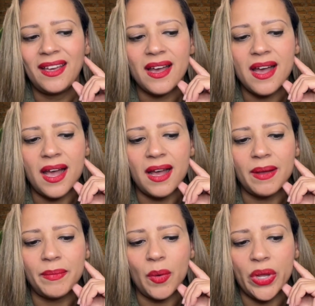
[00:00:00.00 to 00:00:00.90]

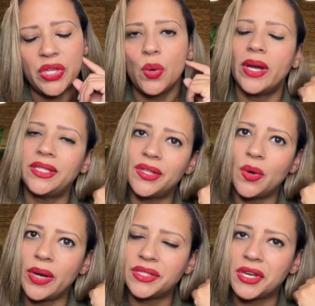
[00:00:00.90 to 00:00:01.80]
When you went to the
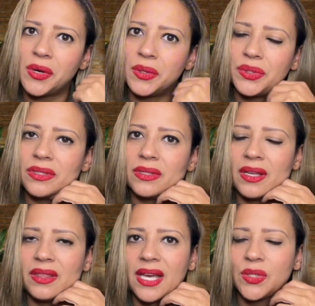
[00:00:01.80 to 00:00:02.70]
West Coast,
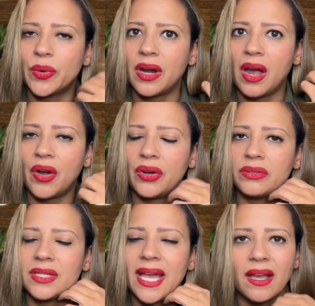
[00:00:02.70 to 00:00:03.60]
that's where our
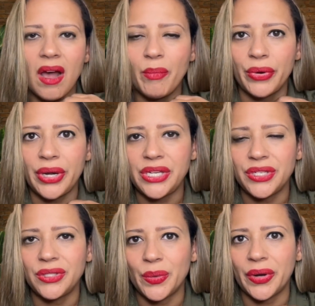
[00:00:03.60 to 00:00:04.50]
tech
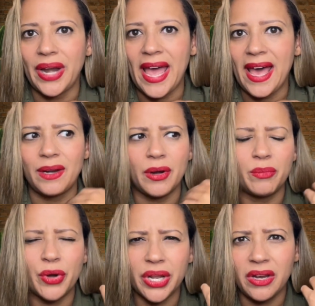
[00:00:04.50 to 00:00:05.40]
operations were at, our
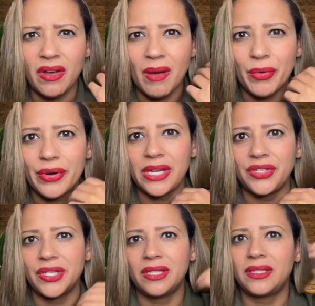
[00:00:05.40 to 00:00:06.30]
marketing
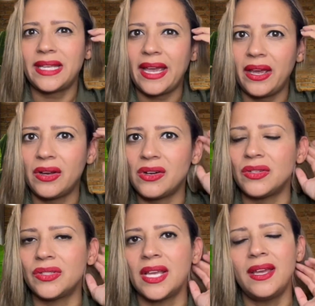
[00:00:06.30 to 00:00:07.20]
operations,
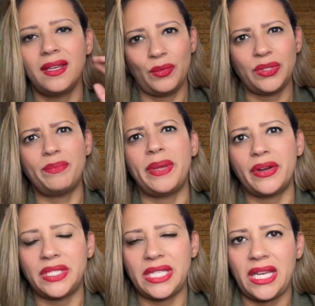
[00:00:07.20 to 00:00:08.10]
sales. It was a
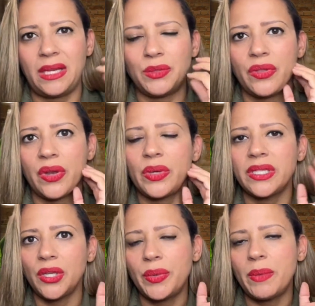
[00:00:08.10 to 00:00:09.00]
bigger team. So there was a
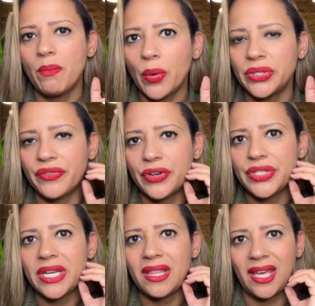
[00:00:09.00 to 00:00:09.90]
little bit more
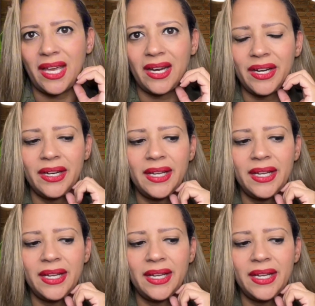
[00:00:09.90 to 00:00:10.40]
diversity there.